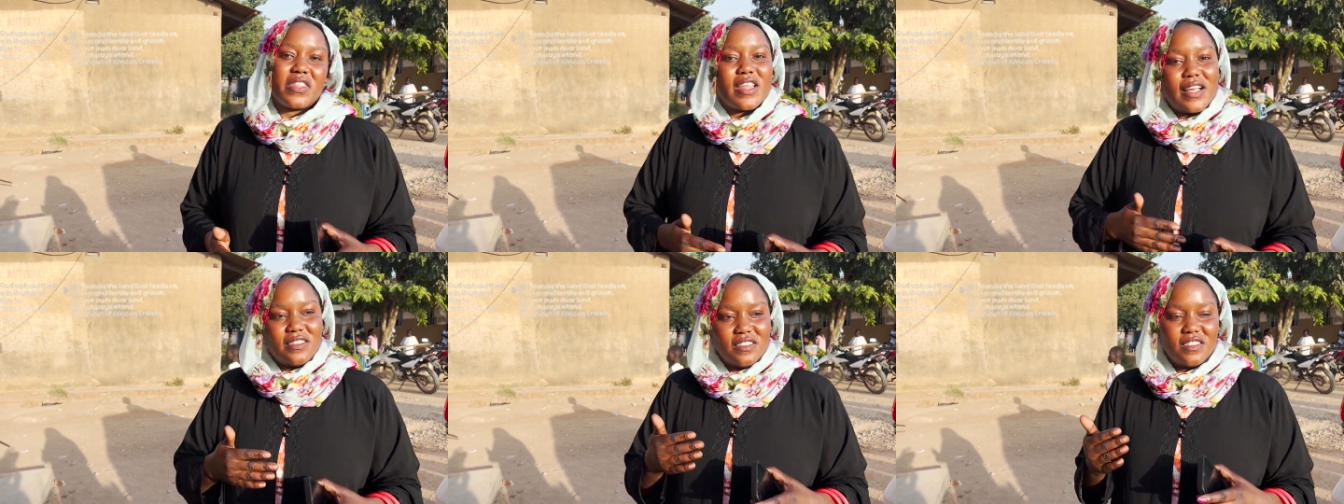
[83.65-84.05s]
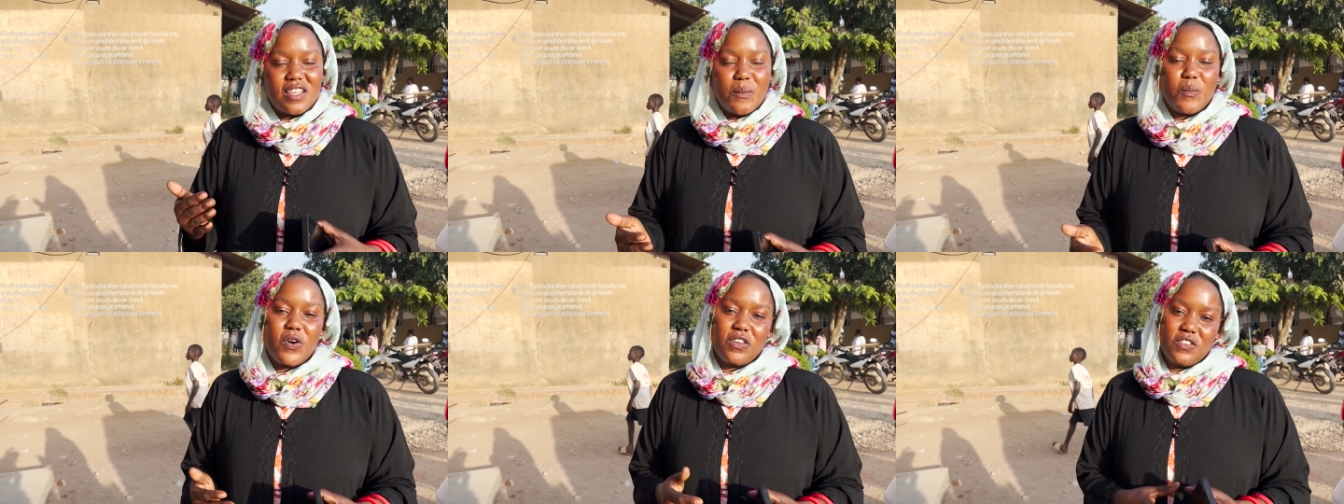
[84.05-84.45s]
That is
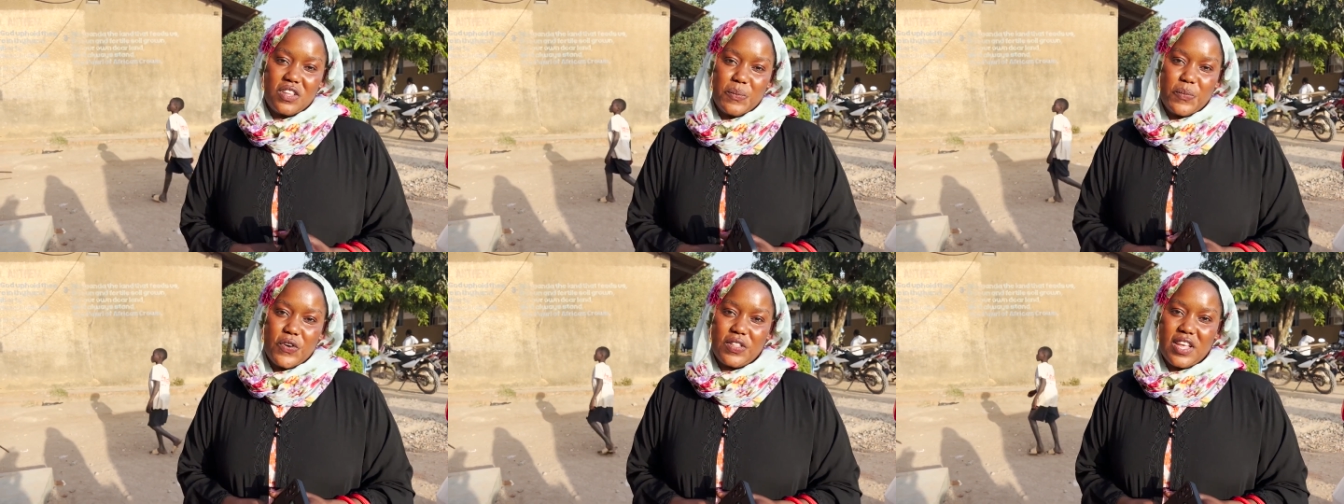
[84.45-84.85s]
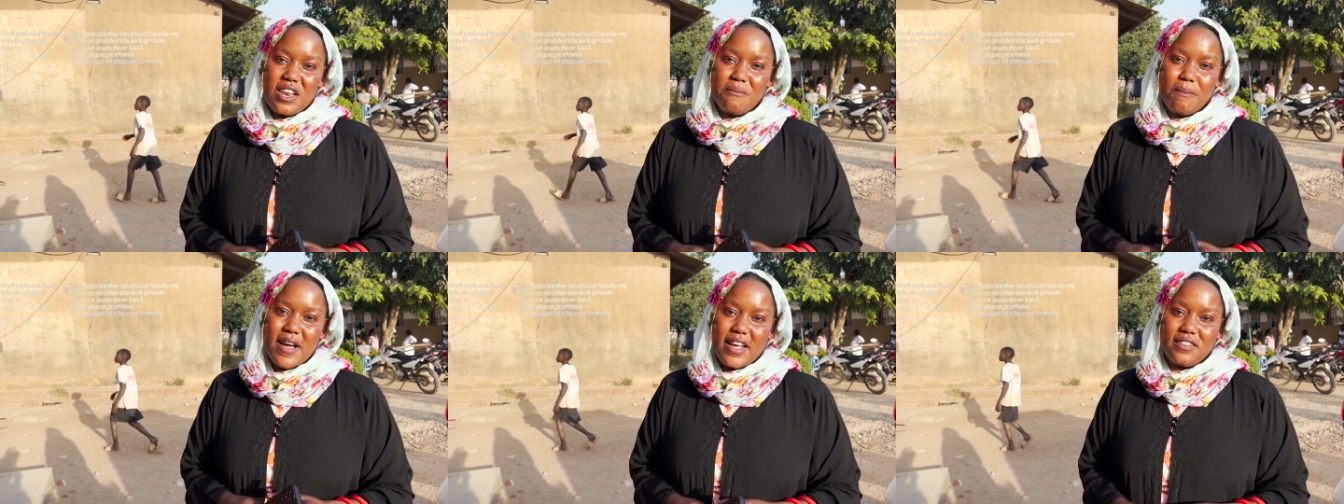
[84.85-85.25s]
the most
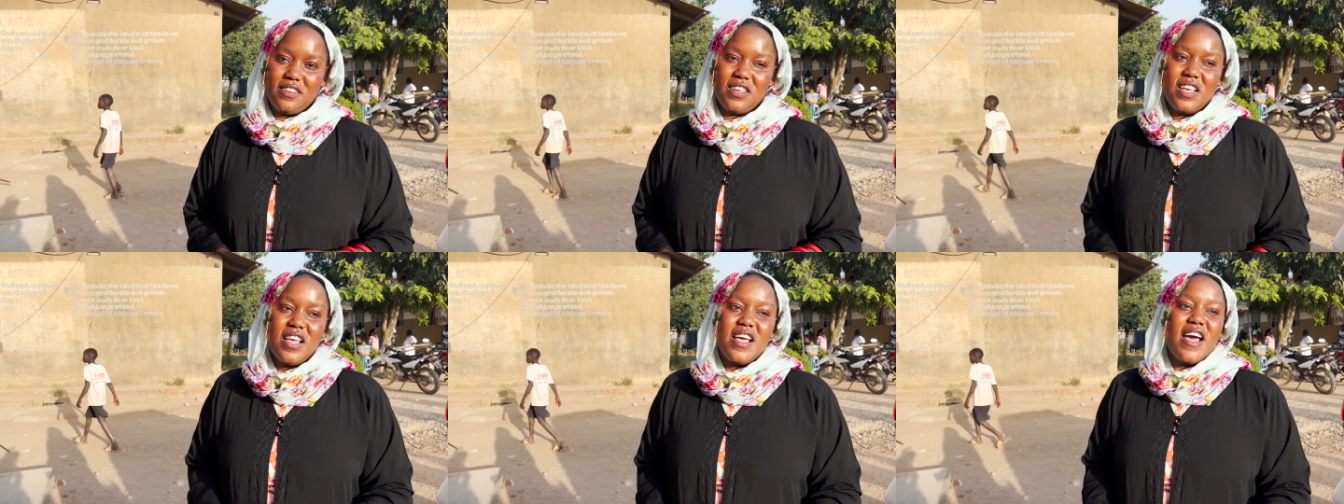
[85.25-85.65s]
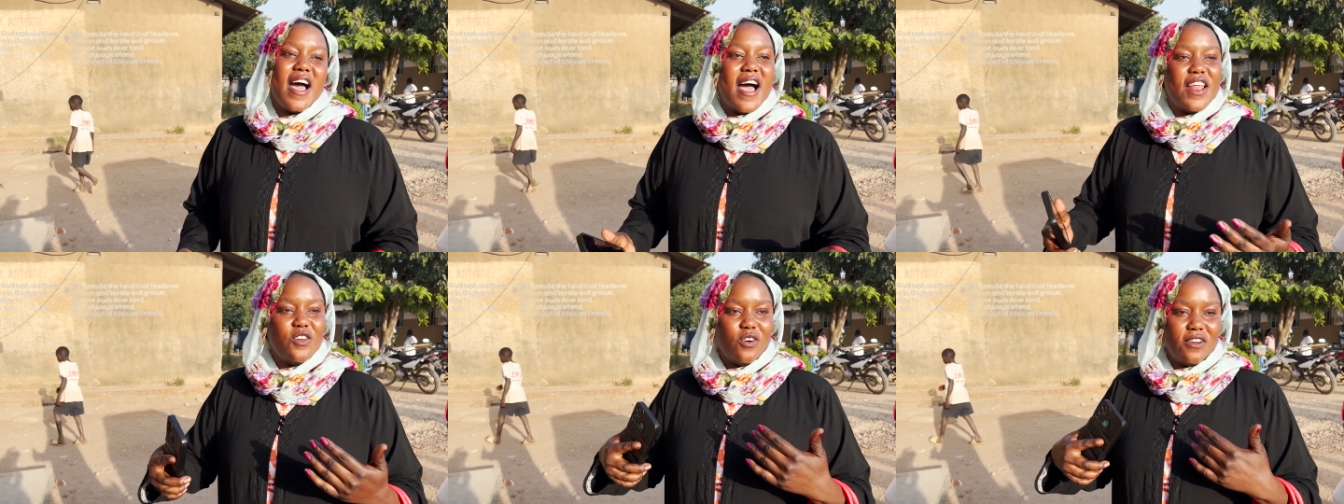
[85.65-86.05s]
important part.
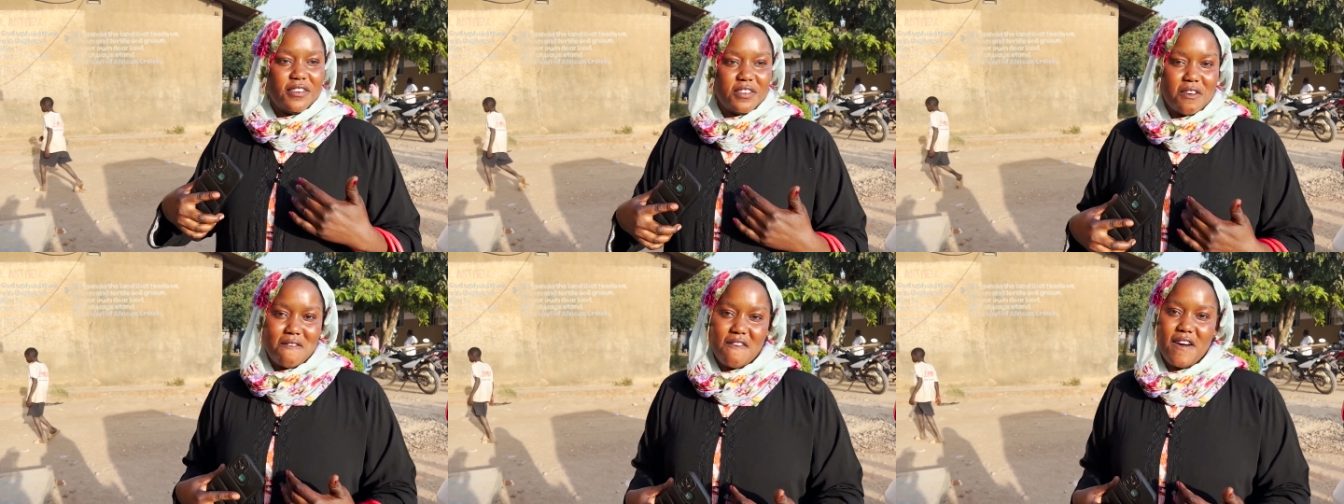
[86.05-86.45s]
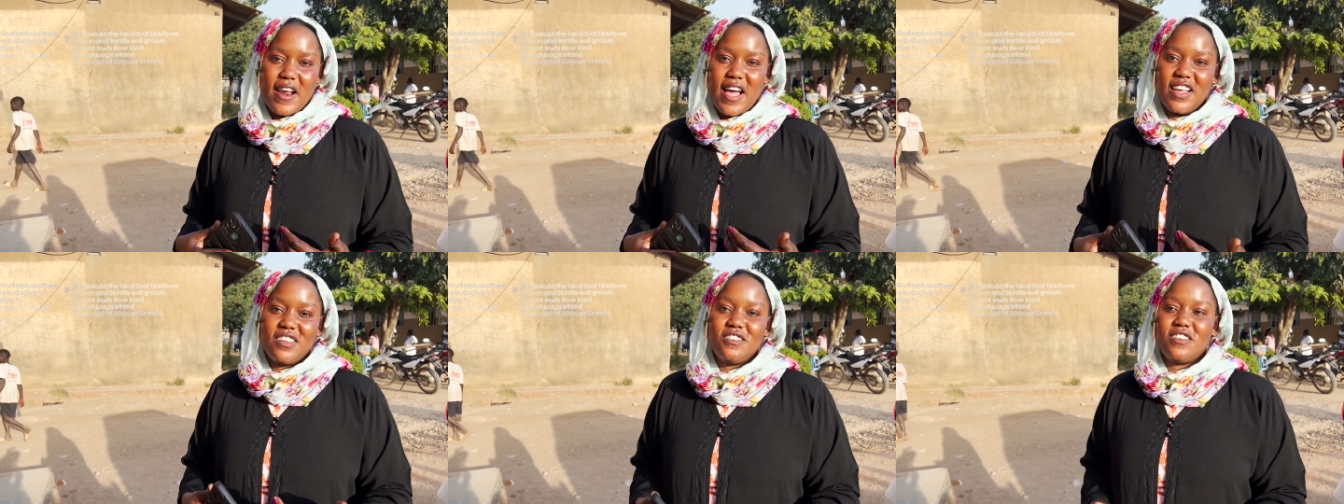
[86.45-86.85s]
And also for
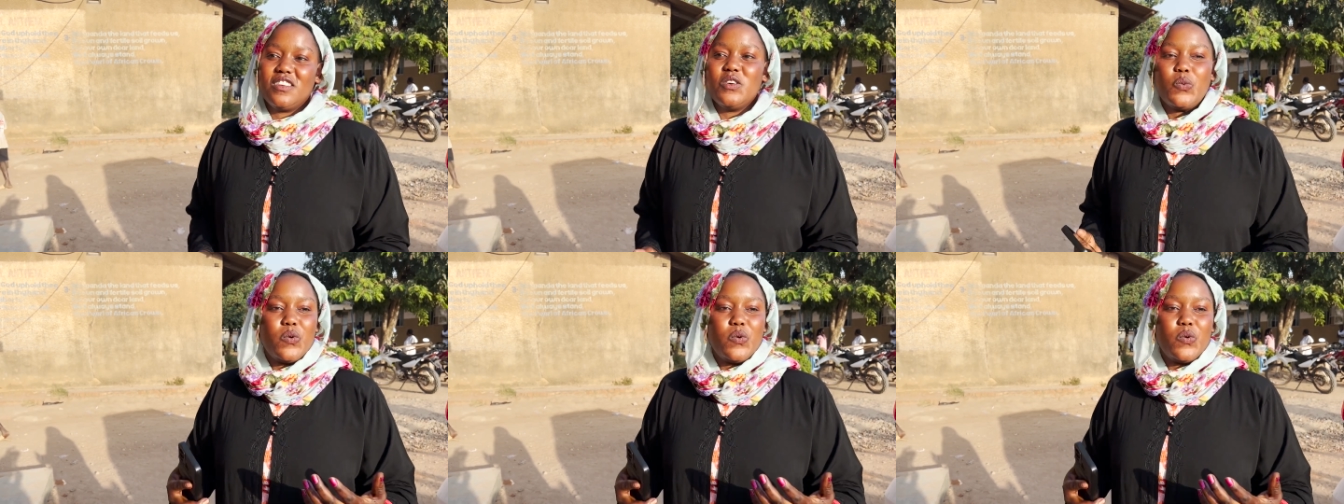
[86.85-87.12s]
us,